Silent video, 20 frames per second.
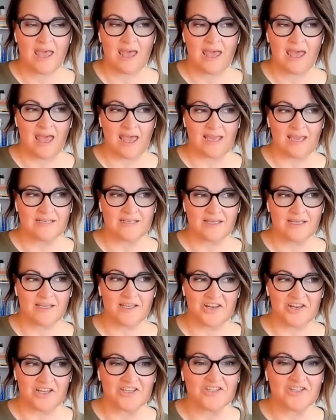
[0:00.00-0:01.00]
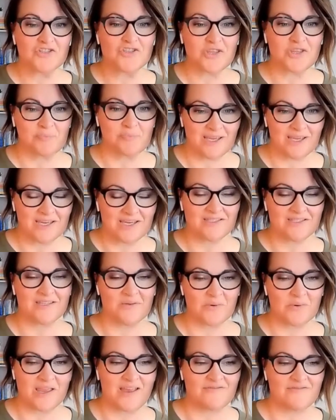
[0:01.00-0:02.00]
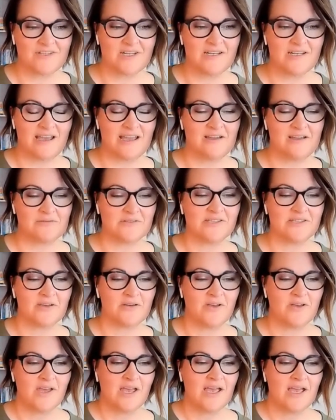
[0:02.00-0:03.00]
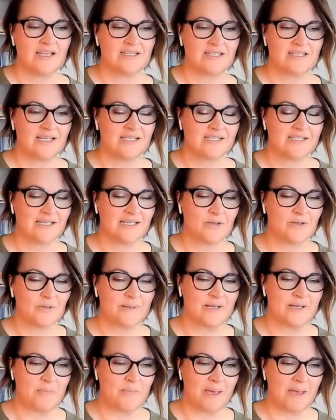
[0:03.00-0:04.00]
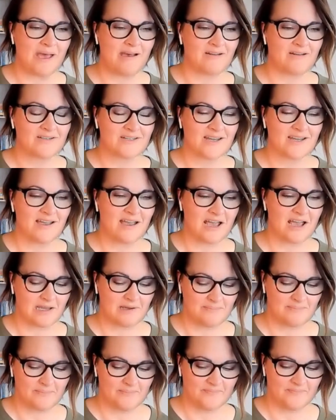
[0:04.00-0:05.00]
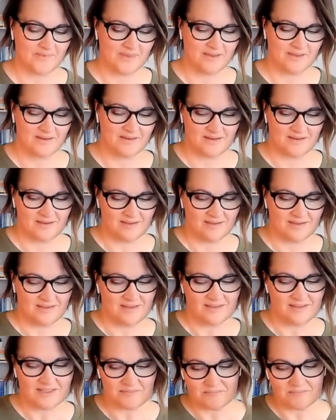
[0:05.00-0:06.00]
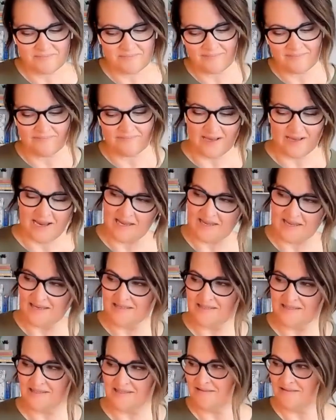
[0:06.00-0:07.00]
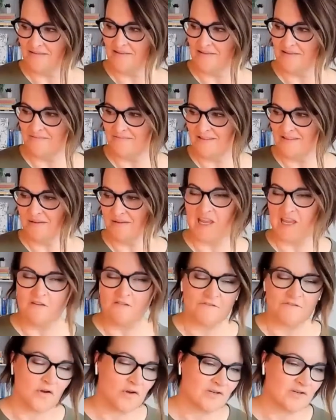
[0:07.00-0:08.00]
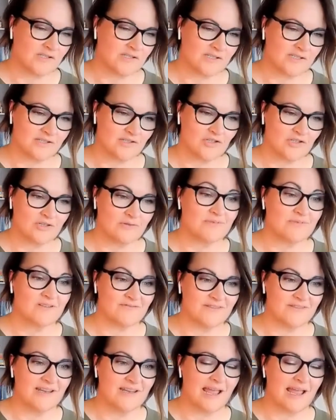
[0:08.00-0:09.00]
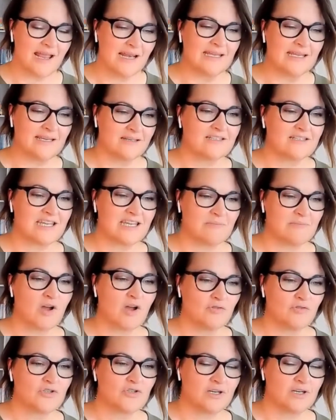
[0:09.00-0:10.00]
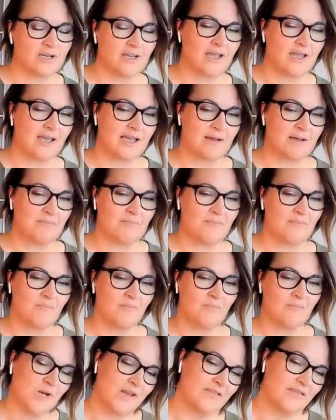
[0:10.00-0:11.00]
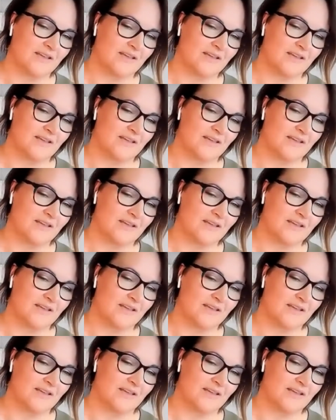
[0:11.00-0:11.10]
And it is the piece that we have to nail. So tell us a little bit about some key focuses in terms of nailing team culture. What do you